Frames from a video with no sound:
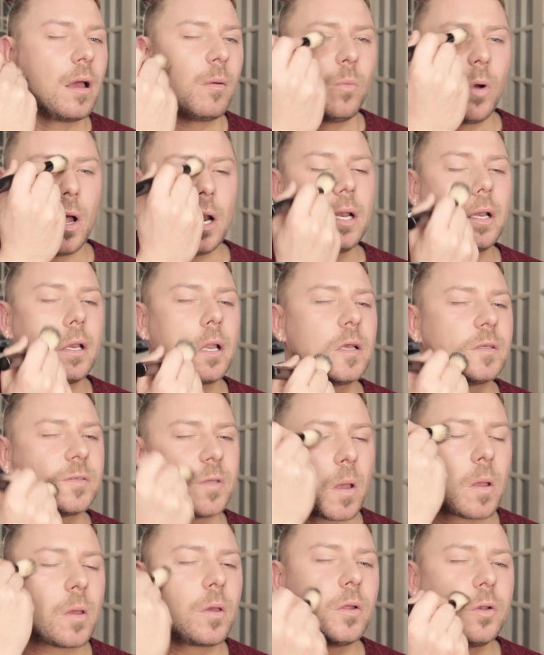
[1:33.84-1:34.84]
and while it does
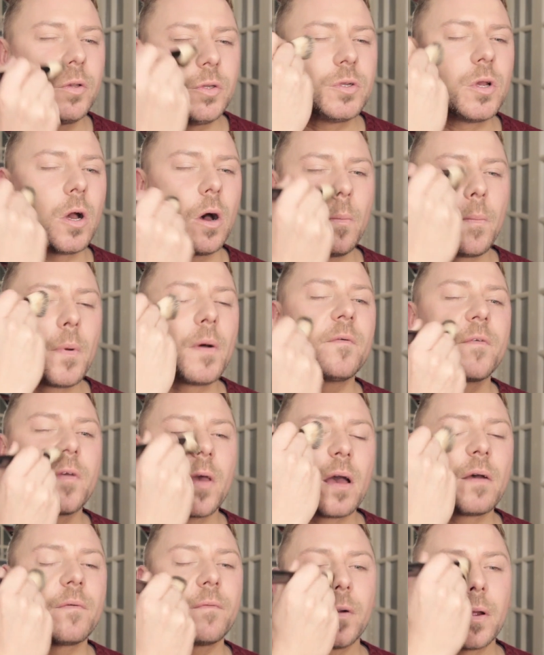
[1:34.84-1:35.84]
a good job of
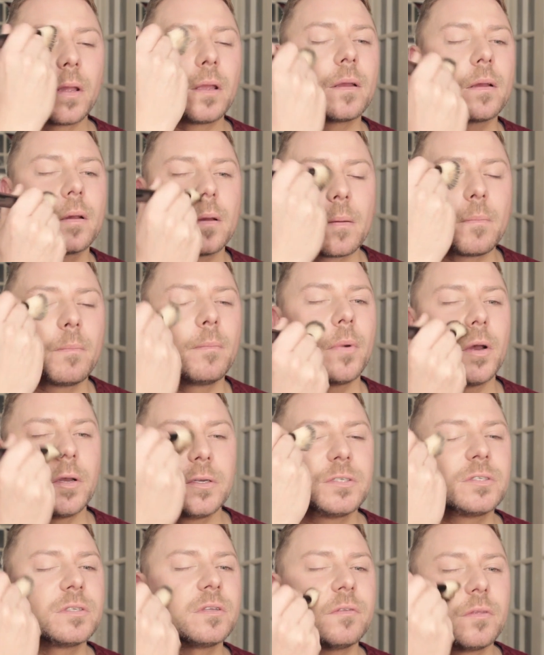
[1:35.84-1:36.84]
covering
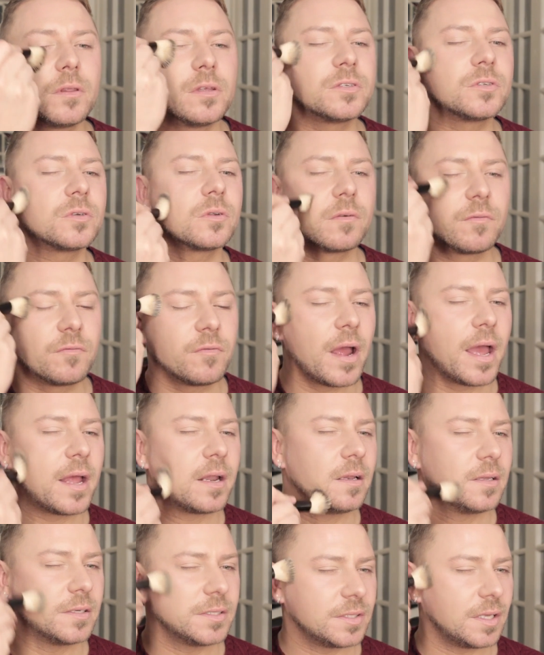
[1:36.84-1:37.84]
most of the sort of
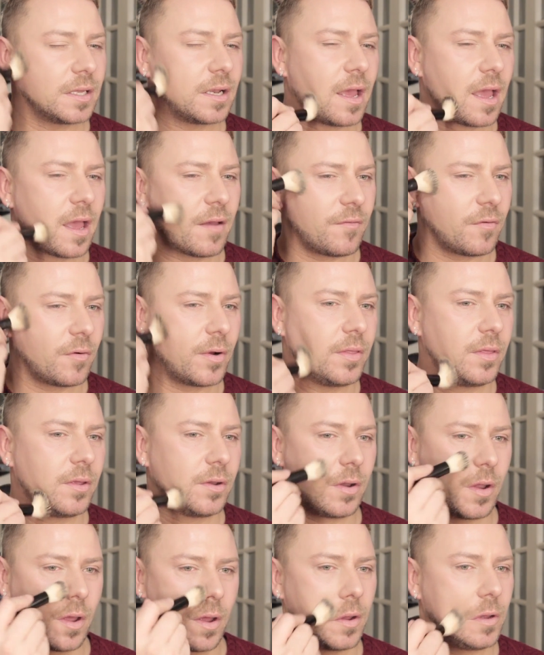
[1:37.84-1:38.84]
redness that I have around the
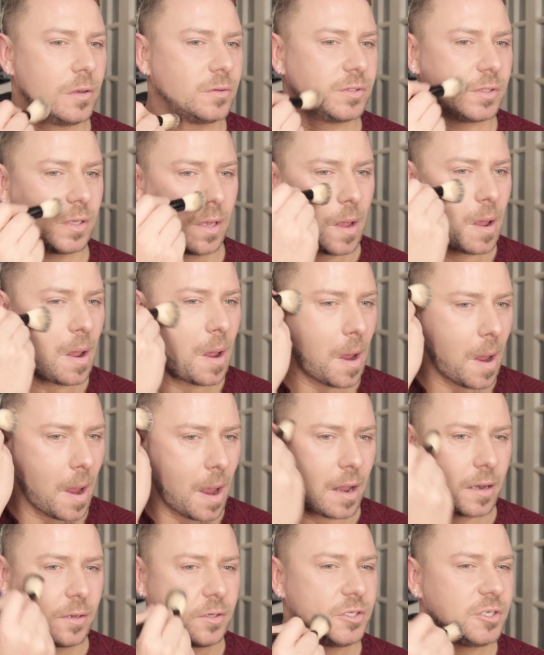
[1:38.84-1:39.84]
nose
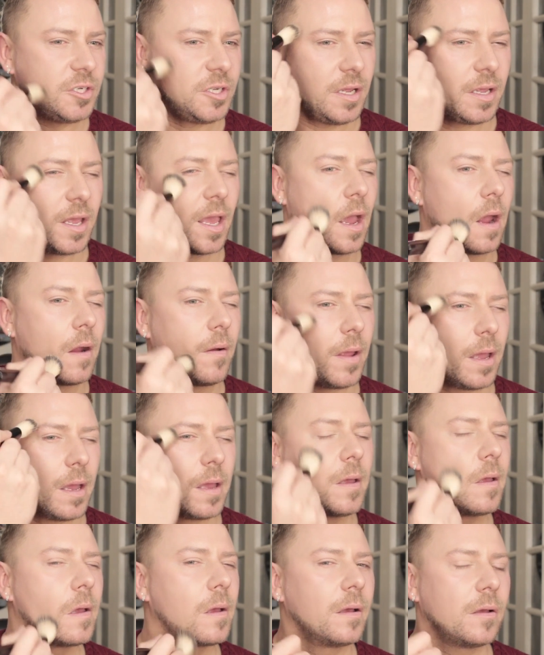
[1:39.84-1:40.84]
and cheek
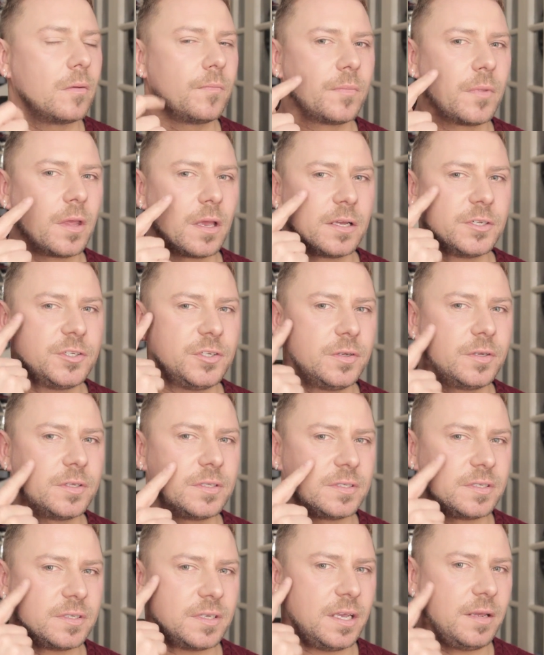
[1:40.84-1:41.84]
area, as you
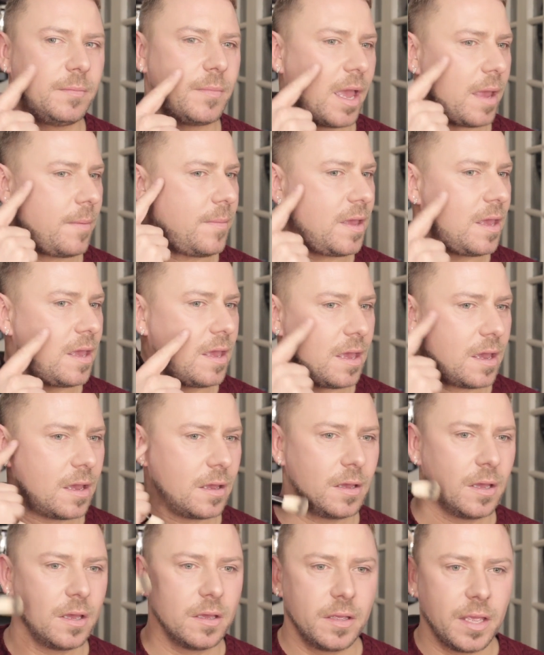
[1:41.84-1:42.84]
can see maybe
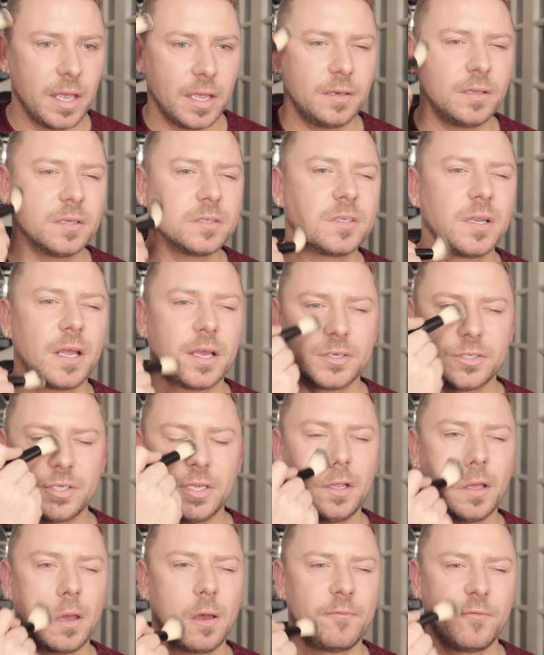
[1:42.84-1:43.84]
here, it doesn't
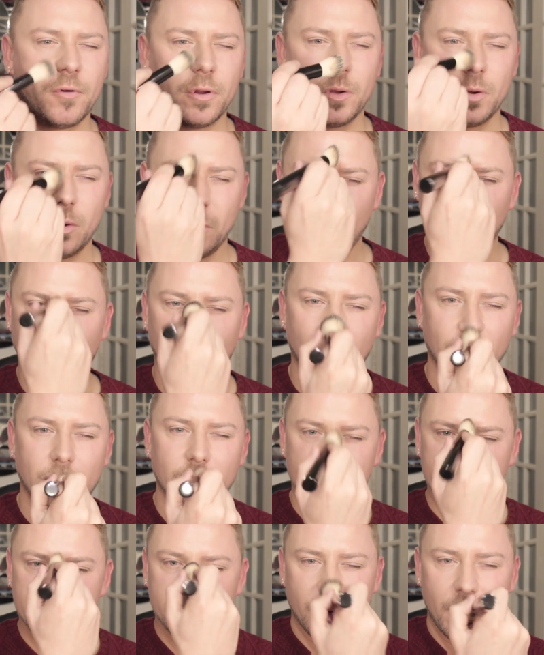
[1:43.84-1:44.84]
actually cover it all,
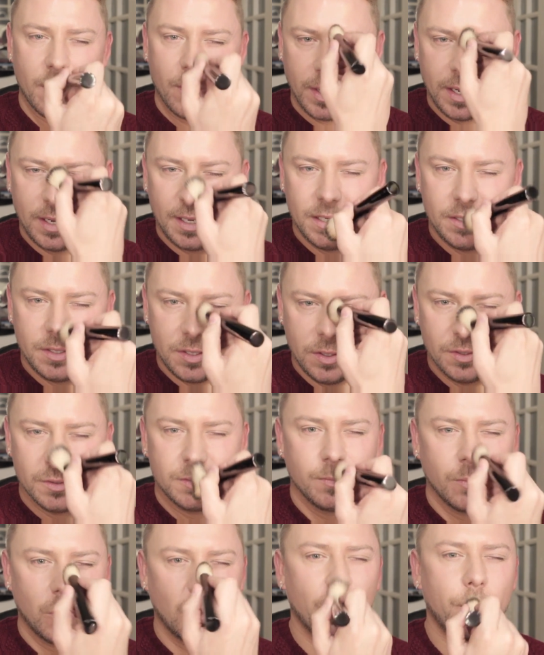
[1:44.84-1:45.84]
so I would need to
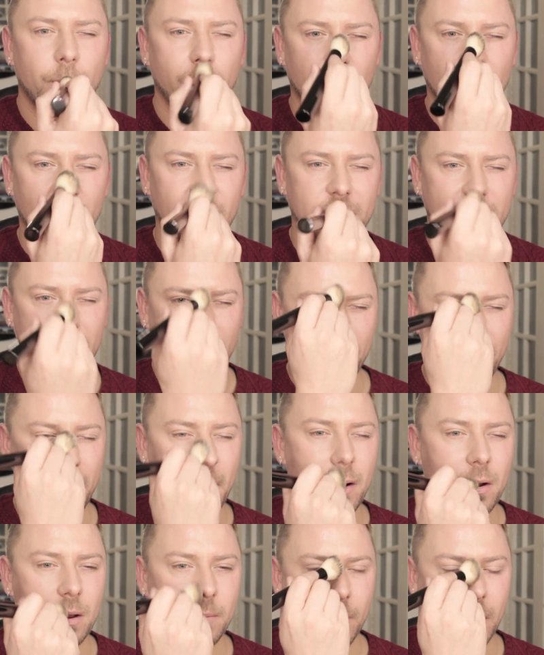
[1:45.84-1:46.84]
use more product. And
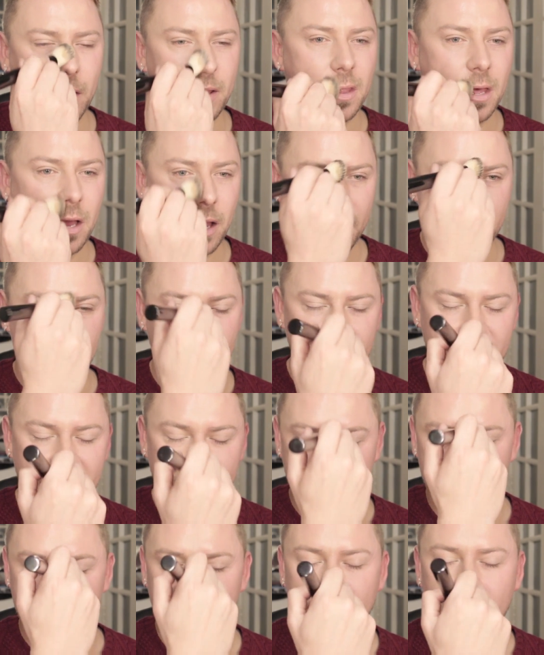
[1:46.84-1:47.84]
bear in mind that I used
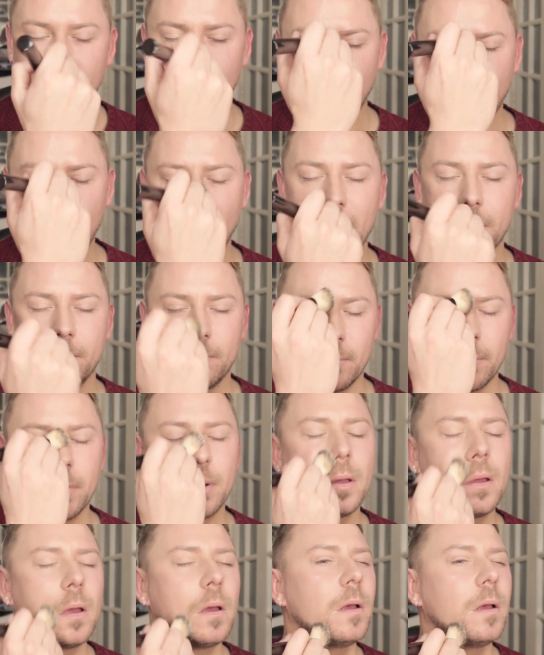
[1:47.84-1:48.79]
a single pump